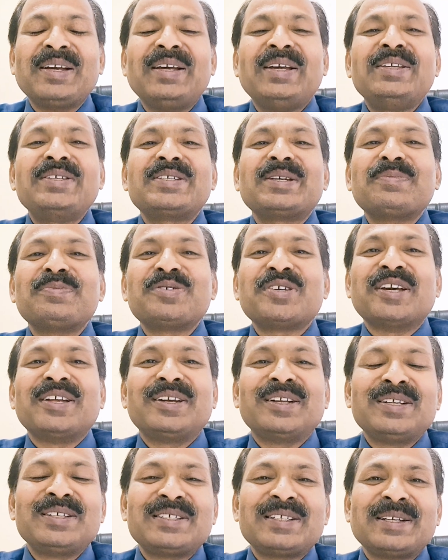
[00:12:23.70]
In some
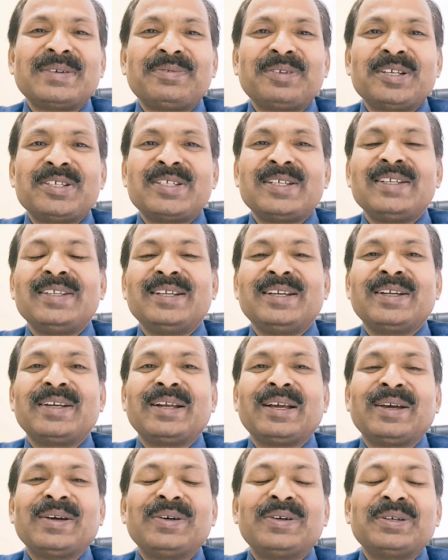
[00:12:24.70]
channels, if they see their
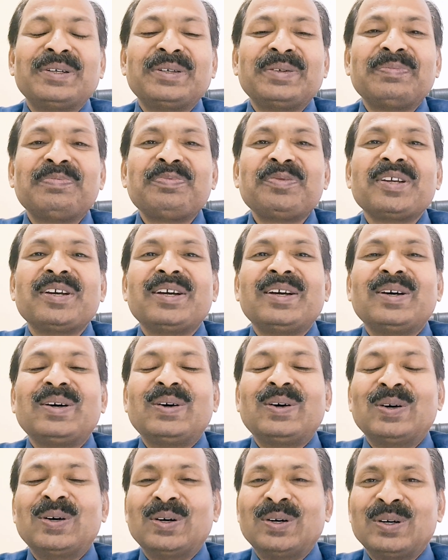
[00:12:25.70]
anchor,
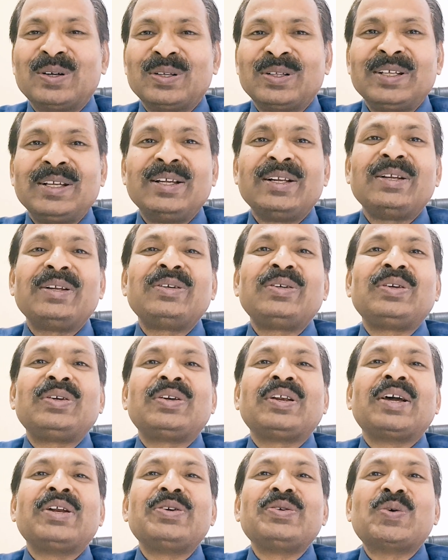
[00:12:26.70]
they
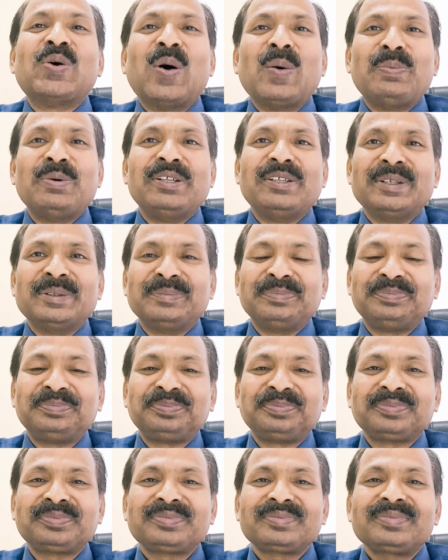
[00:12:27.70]
try to copy them.
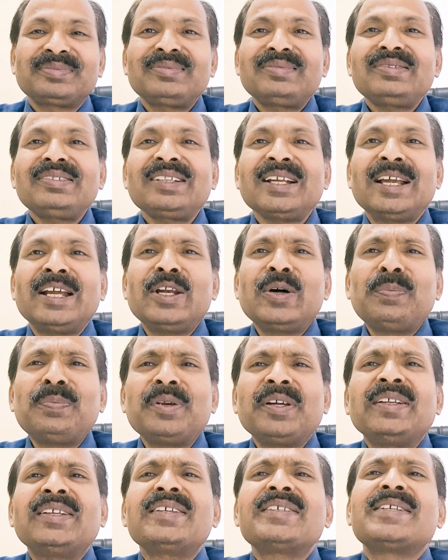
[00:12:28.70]

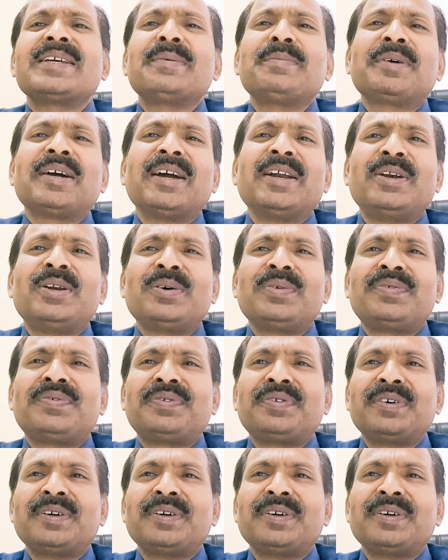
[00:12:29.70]
Adopting the same kind of